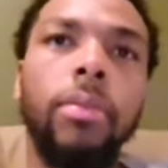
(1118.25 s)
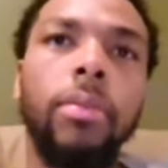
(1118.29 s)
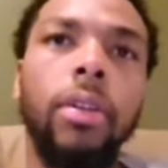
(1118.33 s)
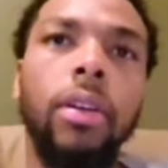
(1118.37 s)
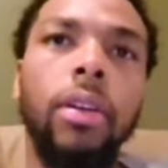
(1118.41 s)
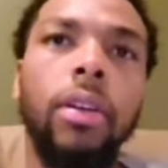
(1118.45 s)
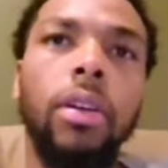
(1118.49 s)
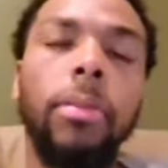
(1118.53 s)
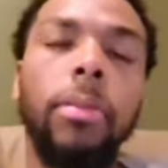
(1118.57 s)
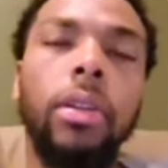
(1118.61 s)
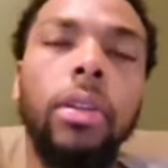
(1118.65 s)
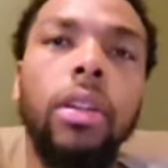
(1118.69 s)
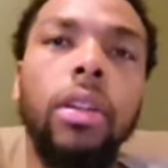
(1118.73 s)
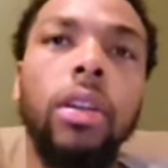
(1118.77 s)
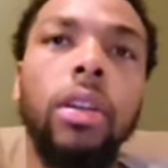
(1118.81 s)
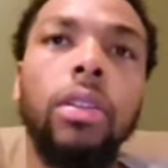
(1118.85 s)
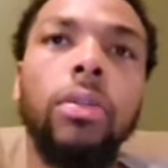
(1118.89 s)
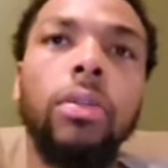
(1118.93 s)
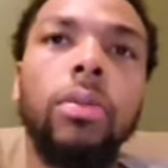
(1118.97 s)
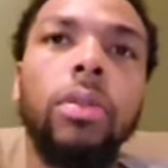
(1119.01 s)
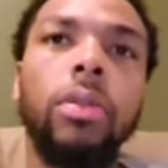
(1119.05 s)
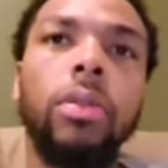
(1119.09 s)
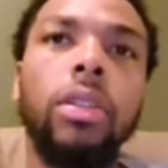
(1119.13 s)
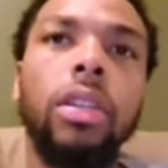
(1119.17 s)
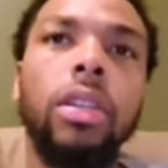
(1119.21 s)
Um,
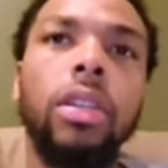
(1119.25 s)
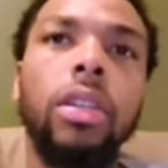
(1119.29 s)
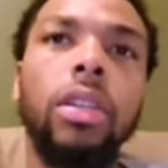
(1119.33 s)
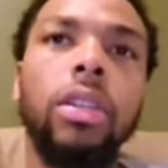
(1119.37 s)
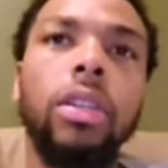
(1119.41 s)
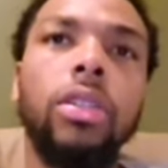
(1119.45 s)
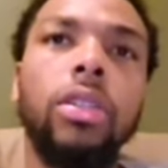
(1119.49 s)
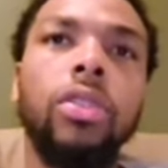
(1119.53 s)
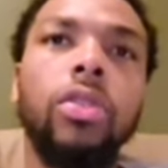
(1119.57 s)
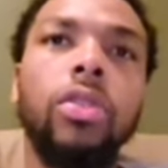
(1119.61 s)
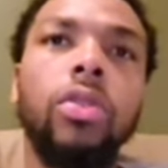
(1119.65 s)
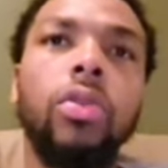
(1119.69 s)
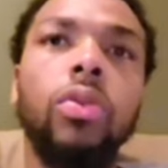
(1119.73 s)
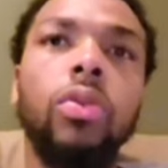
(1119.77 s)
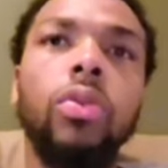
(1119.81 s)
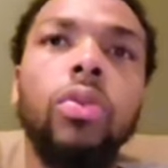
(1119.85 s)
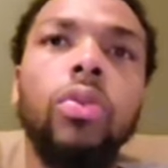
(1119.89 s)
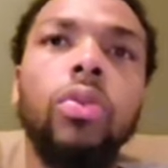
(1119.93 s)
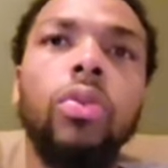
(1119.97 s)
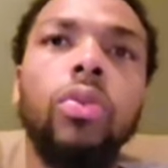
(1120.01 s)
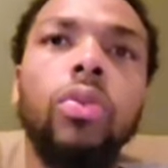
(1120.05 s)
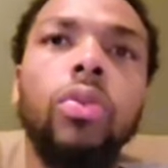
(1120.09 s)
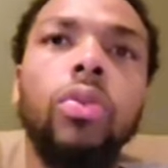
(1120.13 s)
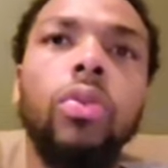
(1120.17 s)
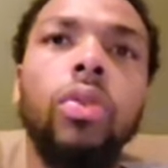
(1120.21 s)
another one is
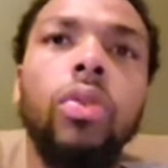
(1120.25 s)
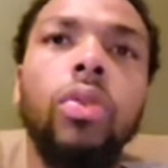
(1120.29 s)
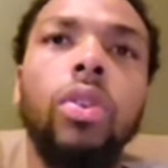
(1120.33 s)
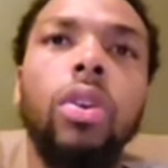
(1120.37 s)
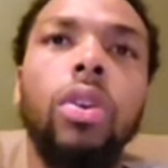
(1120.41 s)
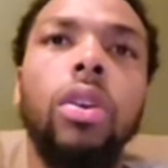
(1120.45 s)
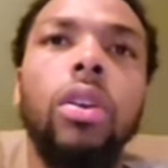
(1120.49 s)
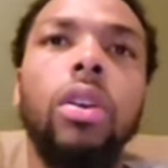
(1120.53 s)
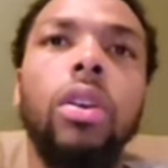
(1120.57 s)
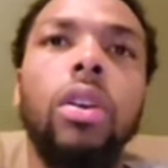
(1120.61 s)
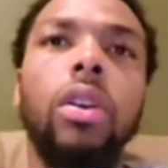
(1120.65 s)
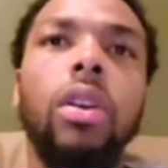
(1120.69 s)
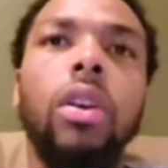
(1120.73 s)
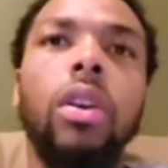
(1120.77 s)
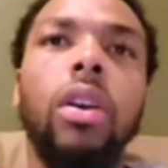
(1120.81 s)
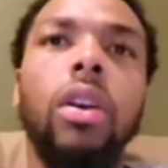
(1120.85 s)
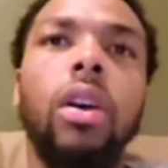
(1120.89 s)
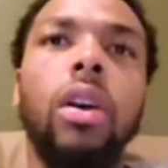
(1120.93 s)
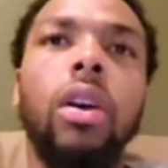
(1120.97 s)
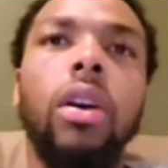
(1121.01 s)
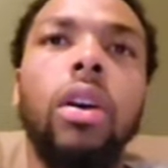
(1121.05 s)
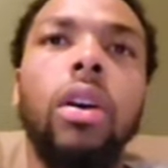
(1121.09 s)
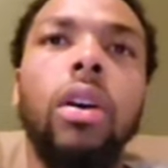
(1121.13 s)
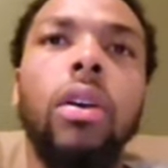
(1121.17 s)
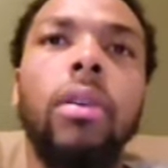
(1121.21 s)
to
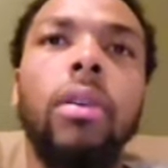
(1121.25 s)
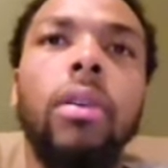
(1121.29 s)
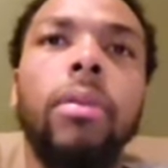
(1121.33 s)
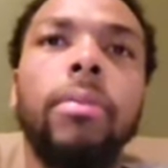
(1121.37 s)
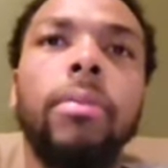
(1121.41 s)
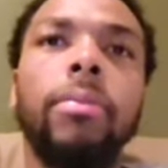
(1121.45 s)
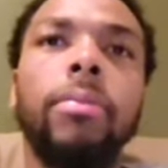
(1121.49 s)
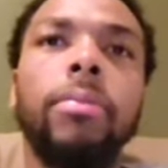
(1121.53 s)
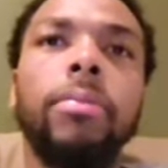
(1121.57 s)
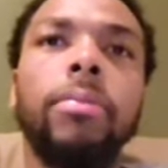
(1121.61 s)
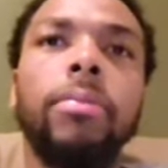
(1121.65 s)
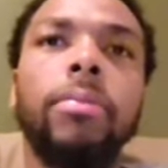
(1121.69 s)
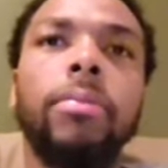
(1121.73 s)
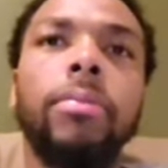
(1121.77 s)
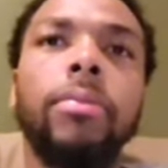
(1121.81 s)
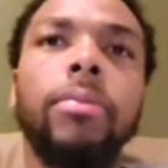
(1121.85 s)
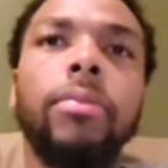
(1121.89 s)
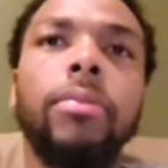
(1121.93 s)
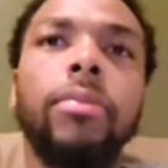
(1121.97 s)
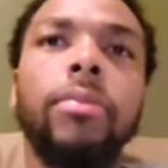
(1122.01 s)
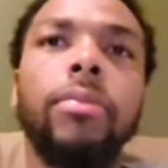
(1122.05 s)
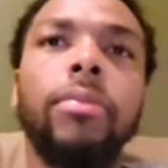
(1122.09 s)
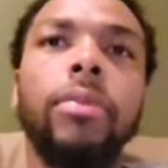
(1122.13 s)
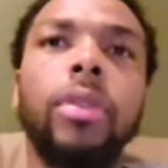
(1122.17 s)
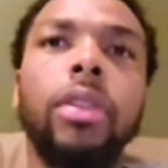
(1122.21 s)
um,
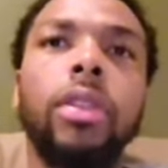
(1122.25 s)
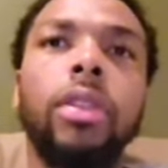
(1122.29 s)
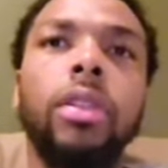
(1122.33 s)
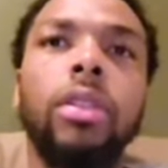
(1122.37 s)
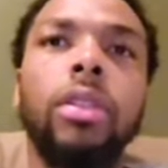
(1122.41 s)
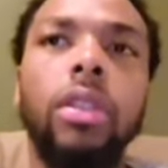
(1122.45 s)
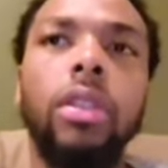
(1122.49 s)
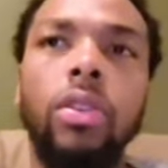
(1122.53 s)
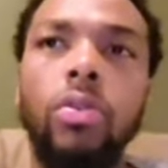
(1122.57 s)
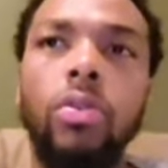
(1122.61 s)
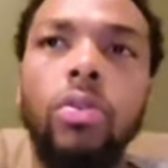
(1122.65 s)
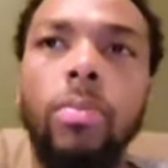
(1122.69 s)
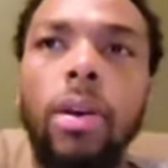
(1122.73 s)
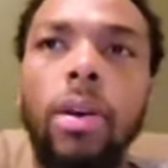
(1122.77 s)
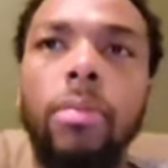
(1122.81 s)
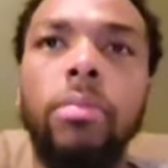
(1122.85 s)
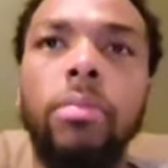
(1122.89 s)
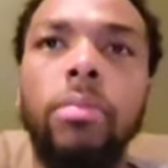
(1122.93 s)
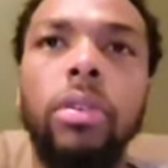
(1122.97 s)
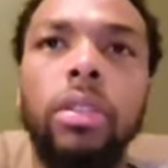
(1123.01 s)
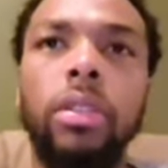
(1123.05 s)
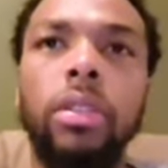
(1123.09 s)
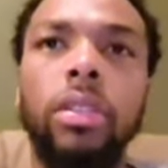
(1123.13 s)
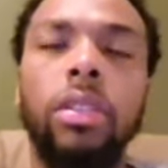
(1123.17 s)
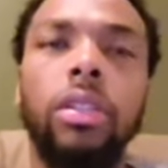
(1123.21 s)
continue my
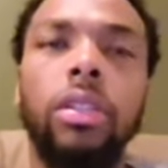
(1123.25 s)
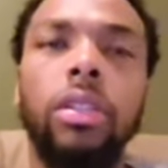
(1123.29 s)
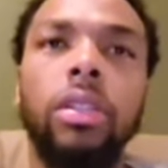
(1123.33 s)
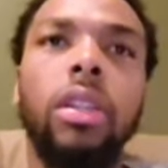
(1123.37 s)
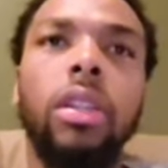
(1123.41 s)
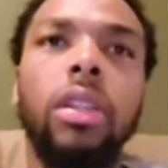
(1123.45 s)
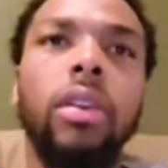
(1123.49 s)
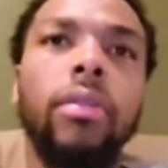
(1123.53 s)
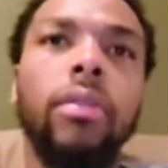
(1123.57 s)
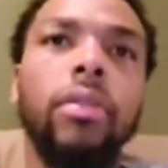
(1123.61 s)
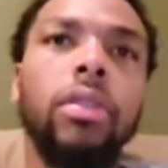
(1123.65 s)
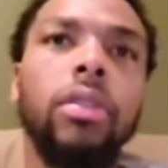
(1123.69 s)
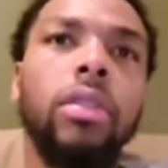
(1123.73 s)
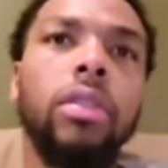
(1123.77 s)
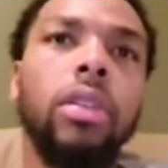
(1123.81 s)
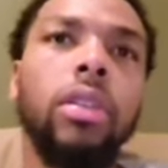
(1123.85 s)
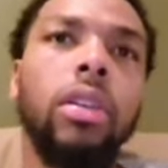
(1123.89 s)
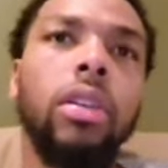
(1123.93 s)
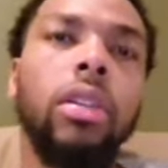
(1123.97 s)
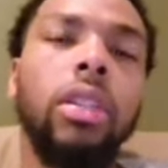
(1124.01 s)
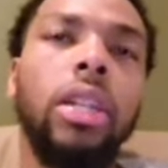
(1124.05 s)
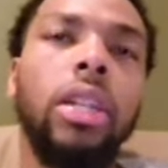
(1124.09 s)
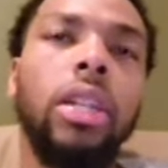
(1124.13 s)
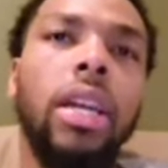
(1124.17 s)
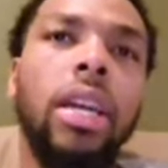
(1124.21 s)
business endeavors
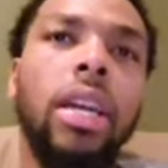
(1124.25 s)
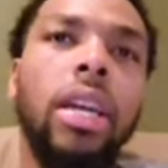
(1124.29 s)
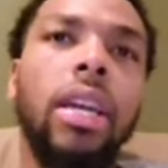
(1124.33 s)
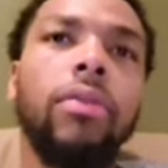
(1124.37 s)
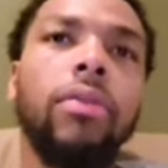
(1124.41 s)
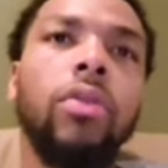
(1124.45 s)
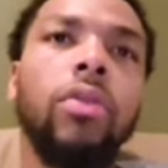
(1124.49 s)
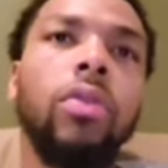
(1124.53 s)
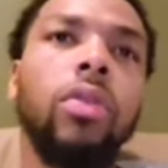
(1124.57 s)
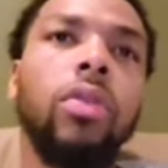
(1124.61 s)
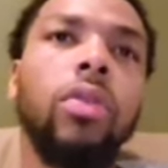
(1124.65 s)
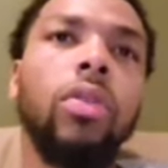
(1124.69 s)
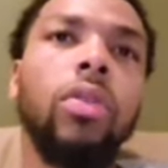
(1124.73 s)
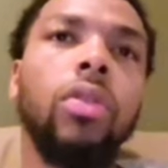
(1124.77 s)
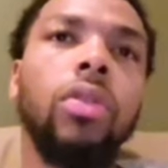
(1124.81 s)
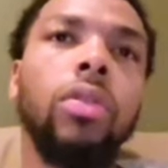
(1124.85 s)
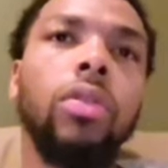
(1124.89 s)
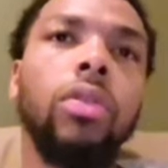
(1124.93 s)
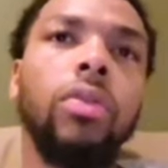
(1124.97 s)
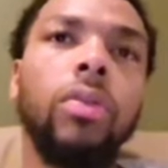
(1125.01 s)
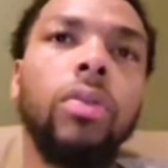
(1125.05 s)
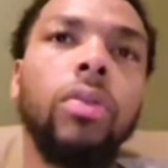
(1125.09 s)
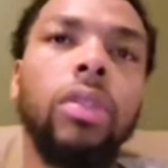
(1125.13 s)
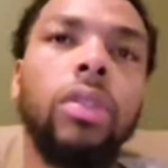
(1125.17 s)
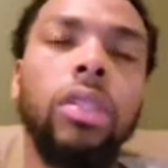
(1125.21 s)
uh, that I have going
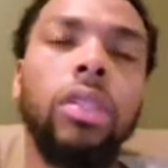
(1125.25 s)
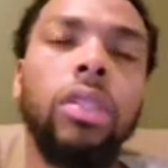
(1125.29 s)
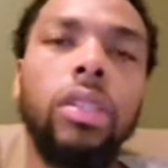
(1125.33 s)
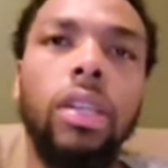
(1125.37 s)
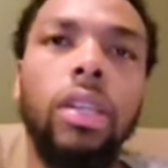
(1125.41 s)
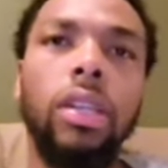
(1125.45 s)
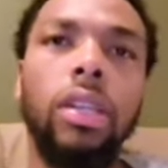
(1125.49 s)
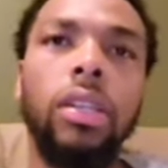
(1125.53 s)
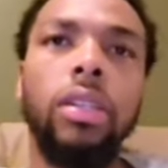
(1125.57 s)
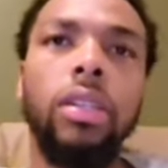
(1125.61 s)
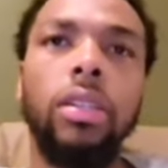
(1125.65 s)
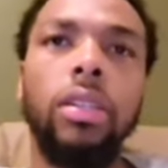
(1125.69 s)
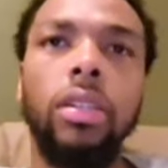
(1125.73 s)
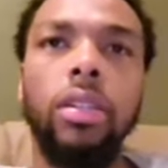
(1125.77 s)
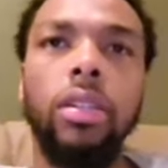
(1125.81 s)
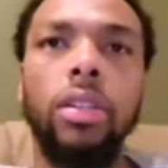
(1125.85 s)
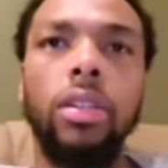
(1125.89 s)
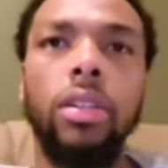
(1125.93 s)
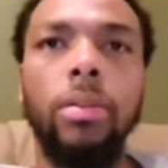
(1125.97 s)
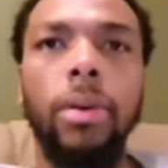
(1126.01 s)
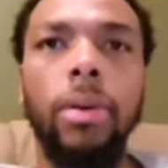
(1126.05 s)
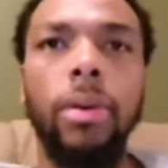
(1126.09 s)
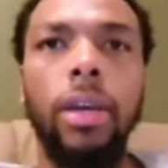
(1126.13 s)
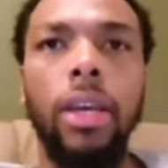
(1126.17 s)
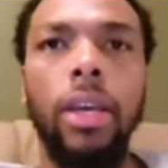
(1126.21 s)
on in real estate.
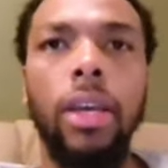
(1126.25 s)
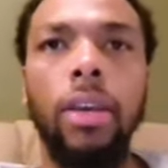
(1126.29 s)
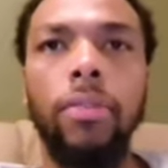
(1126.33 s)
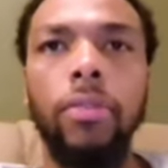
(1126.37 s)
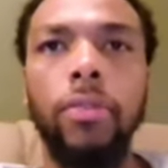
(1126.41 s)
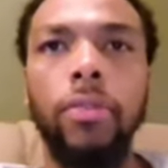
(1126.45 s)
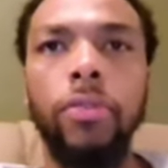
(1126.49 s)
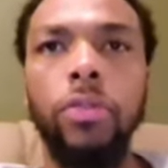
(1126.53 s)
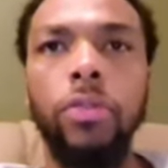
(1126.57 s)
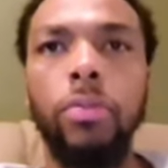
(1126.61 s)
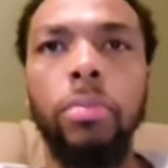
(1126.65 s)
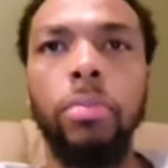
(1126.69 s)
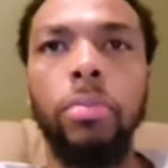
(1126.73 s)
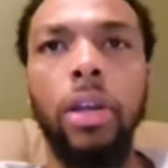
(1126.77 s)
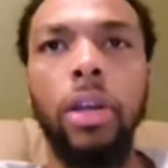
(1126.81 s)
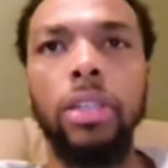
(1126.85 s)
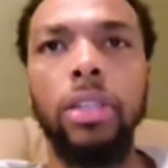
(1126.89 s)
Uh, I have a few mm-hmm.